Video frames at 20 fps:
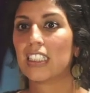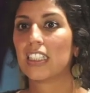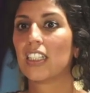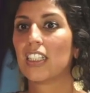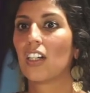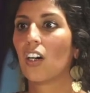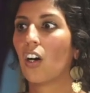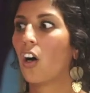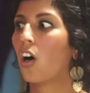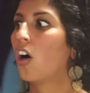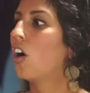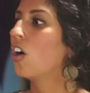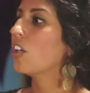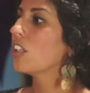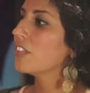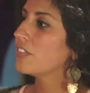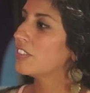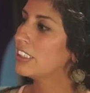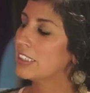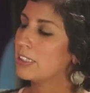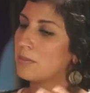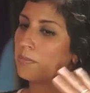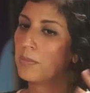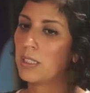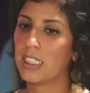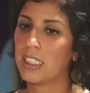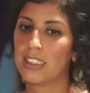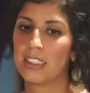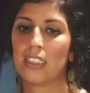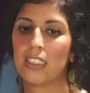all of these
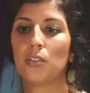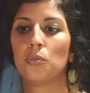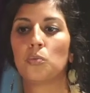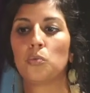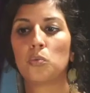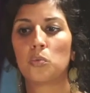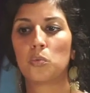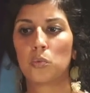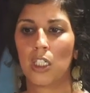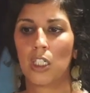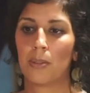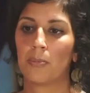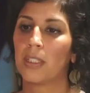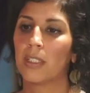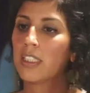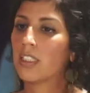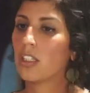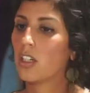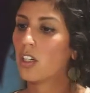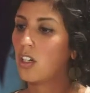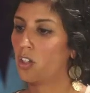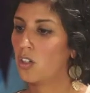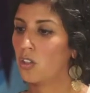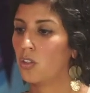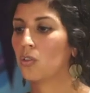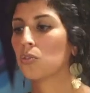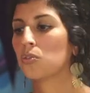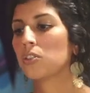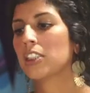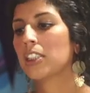amazing
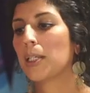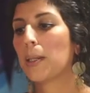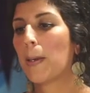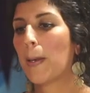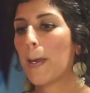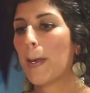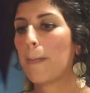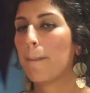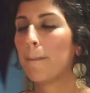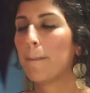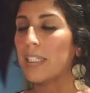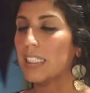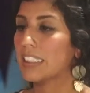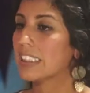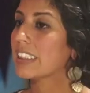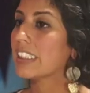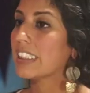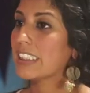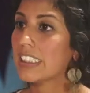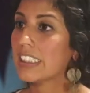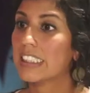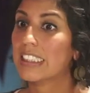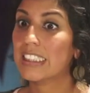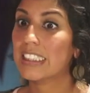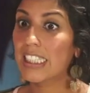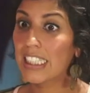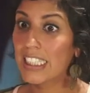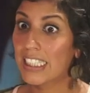women-owned businesses in